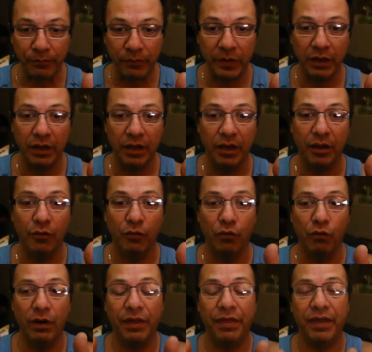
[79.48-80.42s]

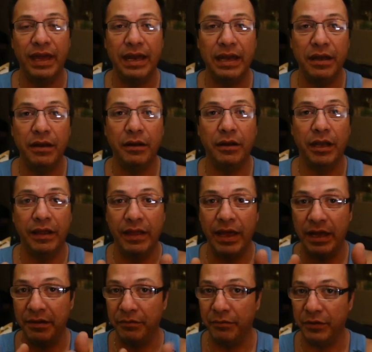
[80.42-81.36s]
within, and then,
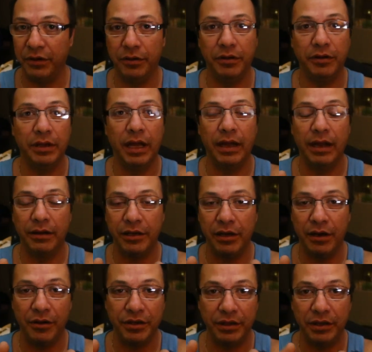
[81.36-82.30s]
you know,
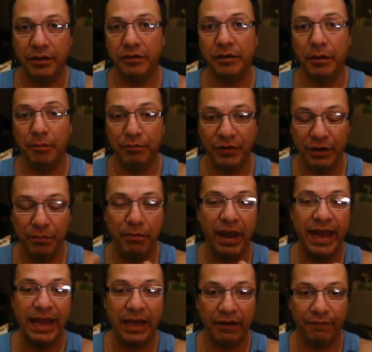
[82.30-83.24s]
you bake it
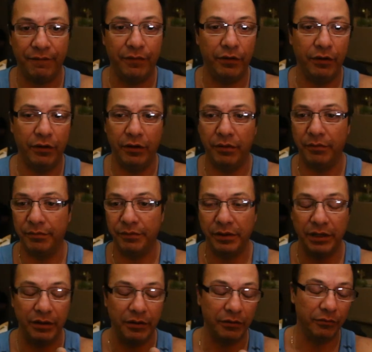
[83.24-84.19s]
for, you know,
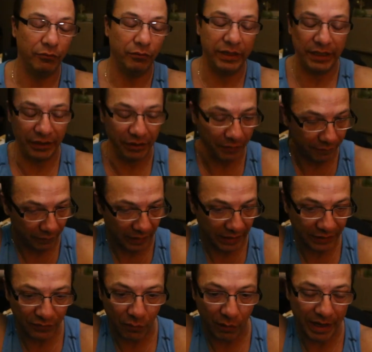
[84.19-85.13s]
we do it for like 20
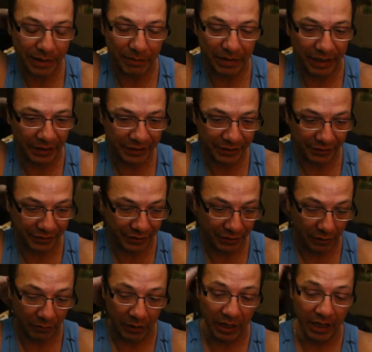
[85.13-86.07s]
minutes or so.
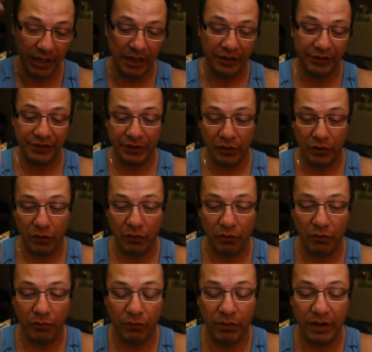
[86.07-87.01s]
So what
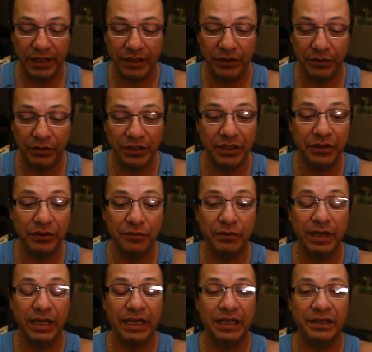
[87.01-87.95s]
you do
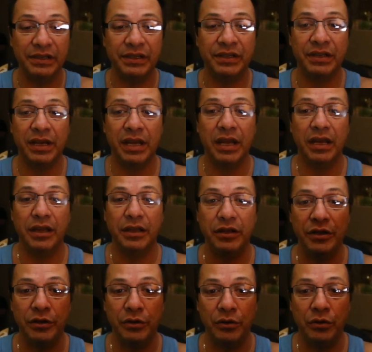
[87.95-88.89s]
is
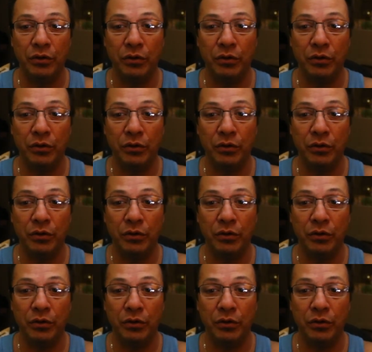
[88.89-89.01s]
you